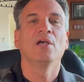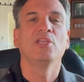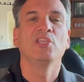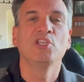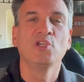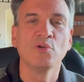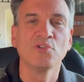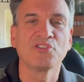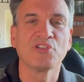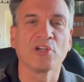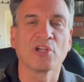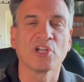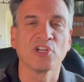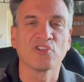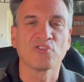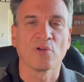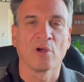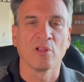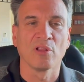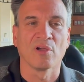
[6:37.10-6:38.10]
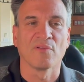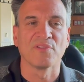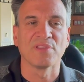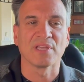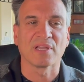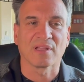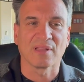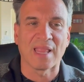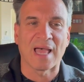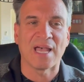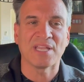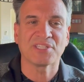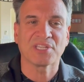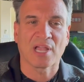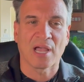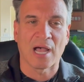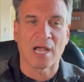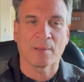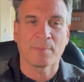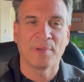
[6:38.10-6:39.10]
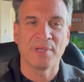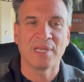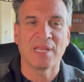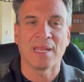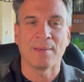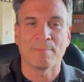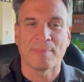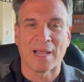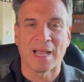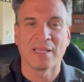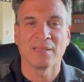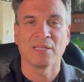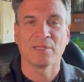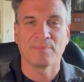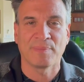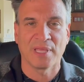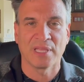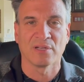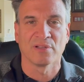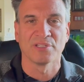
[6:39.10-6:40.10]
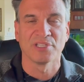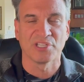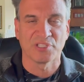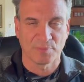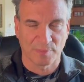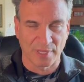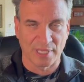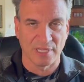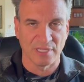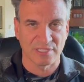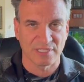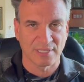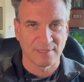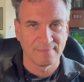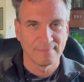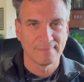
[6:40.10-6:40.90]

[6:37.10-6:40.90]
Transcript: user control over the glass cockpit and pilot panel displays.